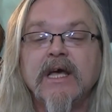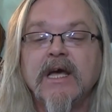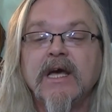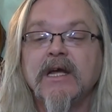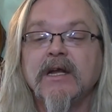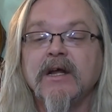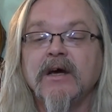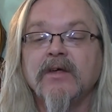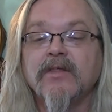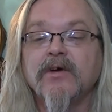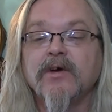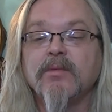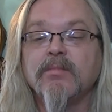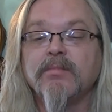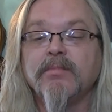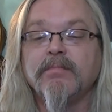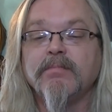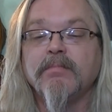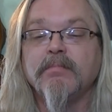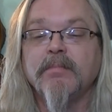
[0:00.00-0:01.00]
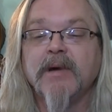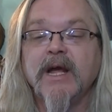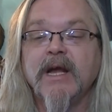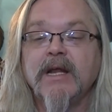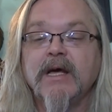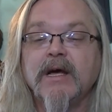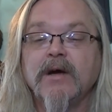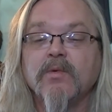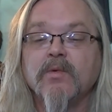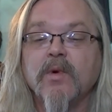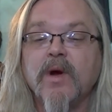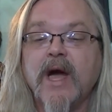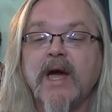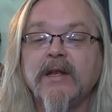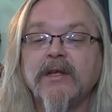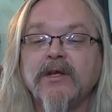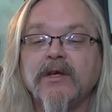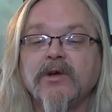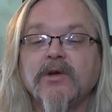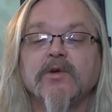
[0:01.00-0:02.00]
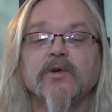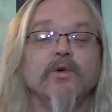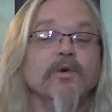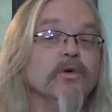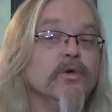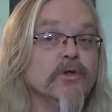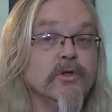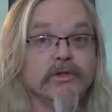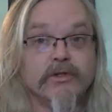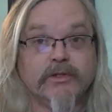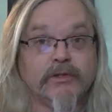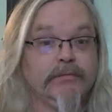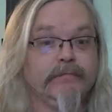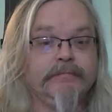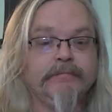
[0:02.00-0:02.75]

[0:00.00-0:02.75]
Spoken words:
and other beta radicules.